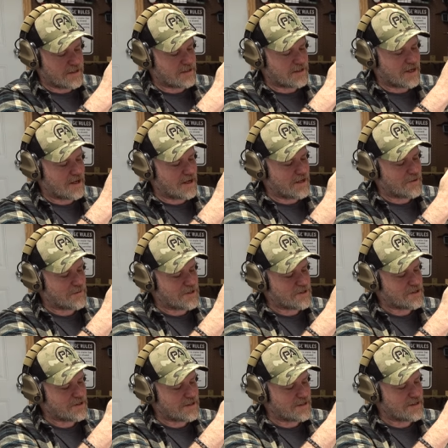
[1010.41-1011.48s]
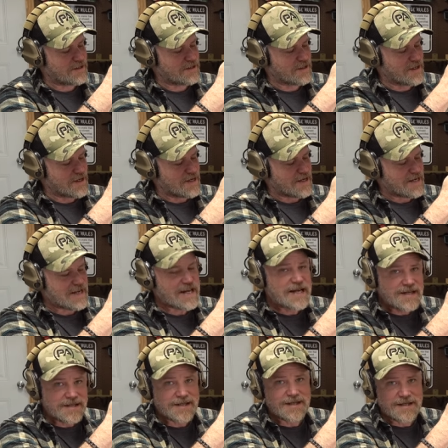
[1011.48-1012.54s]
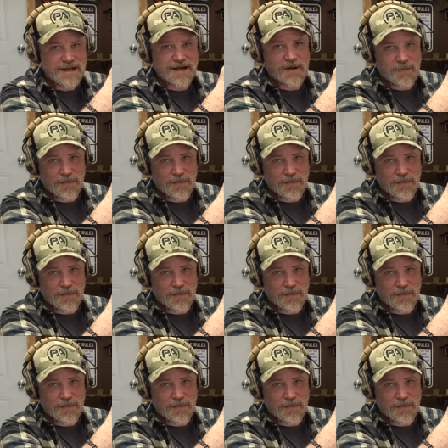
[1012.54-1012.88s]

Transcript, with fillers: design, which is easy to take